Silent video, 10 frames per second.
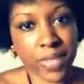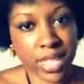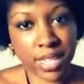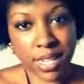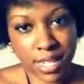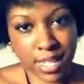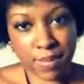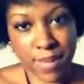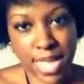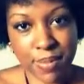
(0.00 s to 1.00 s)
then
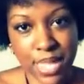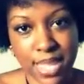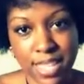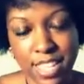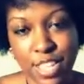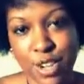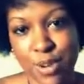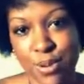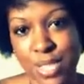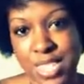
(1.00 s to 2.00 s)
maybe
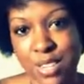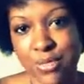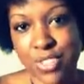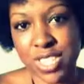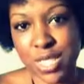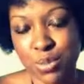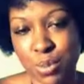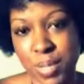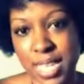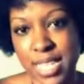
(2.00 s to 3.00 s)
the differences will
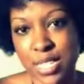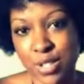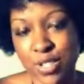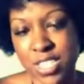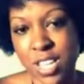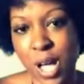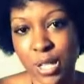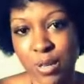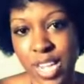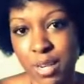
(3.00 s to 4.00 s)
be easier to
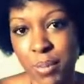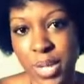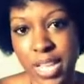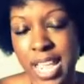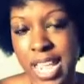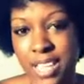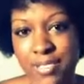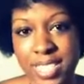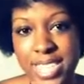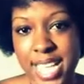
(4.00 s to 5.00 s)
tolerate. But
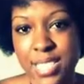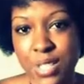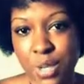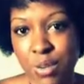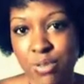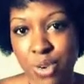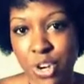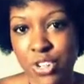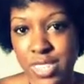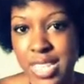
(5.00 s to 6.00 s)
if the sexes are
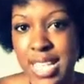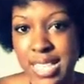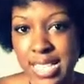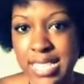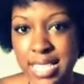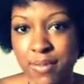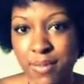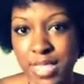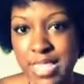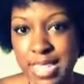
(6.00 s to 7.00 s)
reversed, this
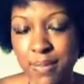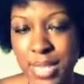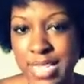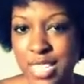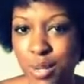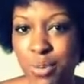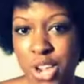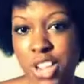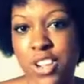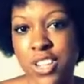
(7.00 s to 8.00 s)
can be a deal
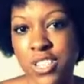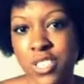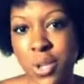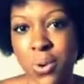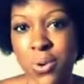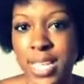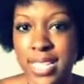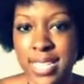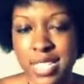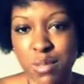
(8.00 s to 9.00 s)
breaker. And so
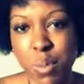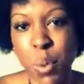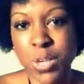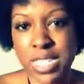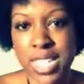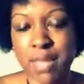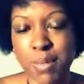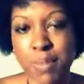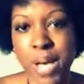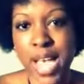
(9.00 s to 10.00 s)
it's important to keep
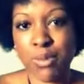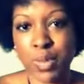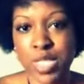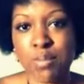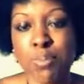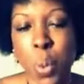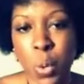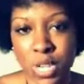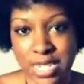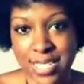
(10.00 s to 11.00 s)
in mind what's
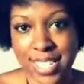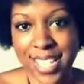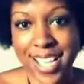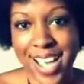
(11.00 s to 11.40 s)
important